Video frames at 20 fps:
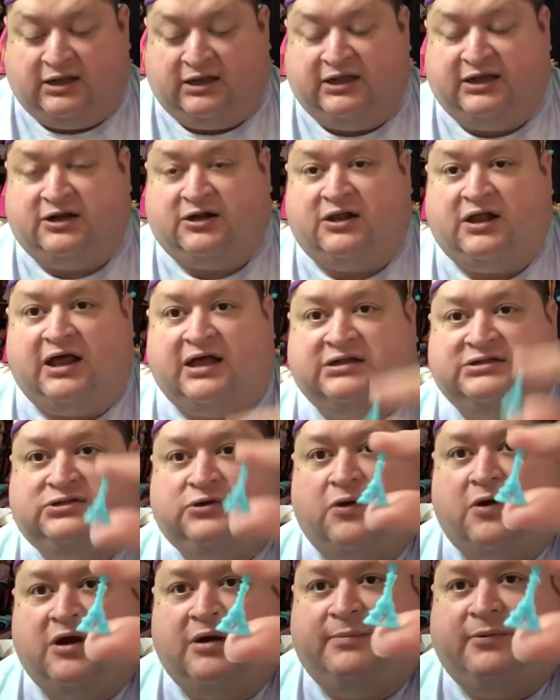little
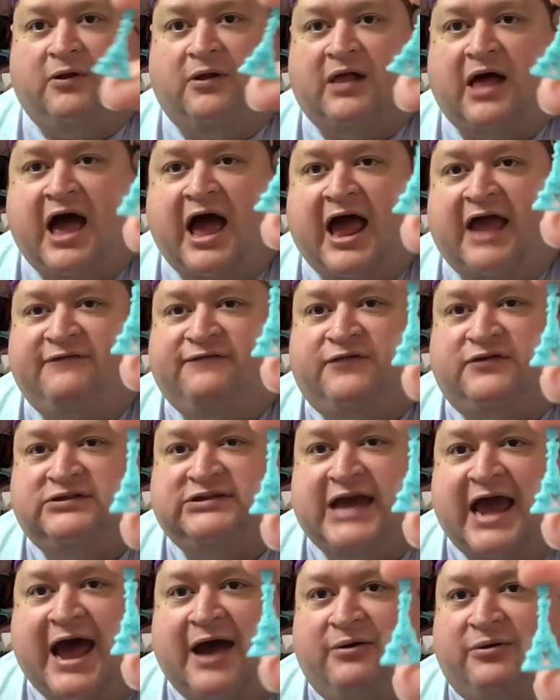adorable Eiffel
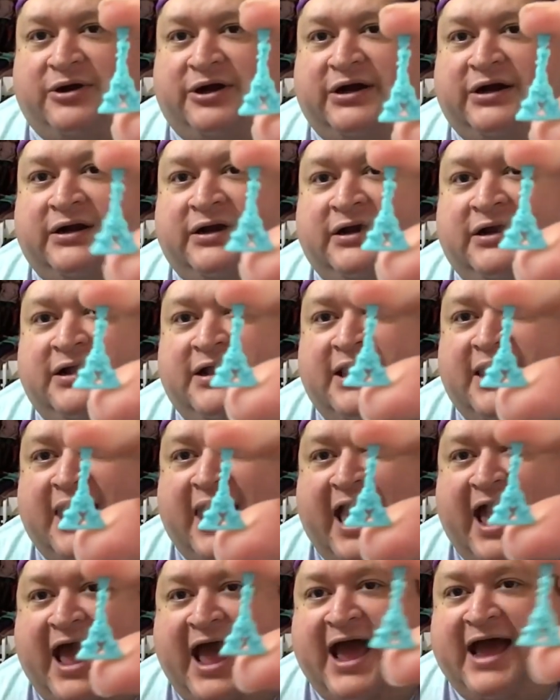Tower.
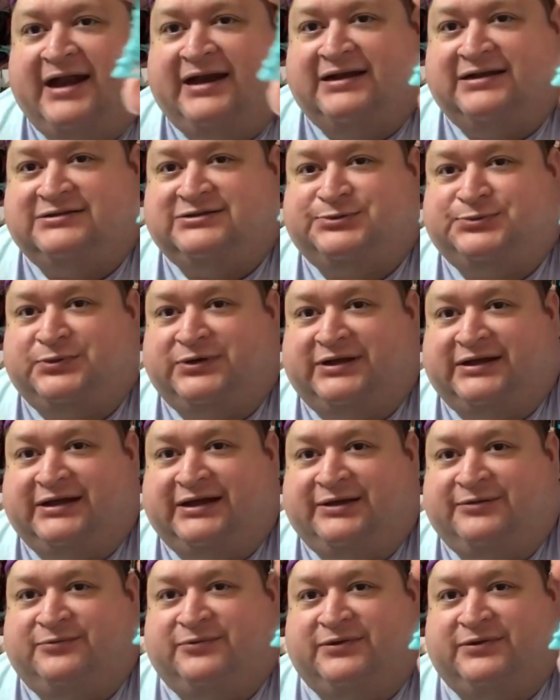And it's really,